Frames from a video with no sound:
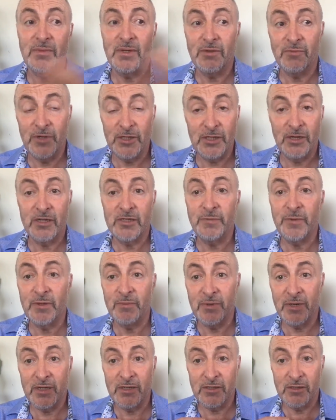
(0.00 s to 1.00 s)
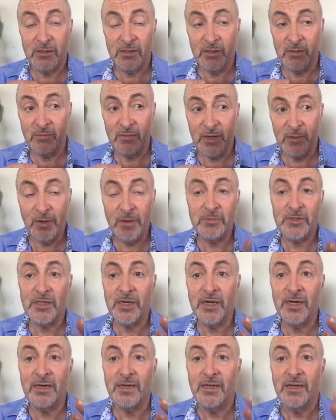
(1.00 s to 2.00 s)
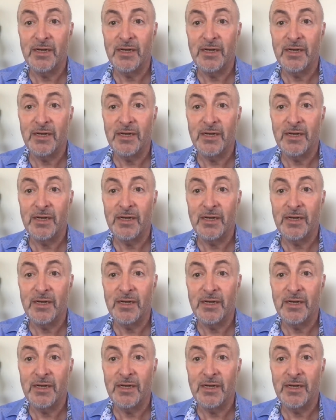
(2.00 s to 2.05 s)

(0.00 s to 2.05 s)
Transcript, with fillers: reach out to me on my on my website.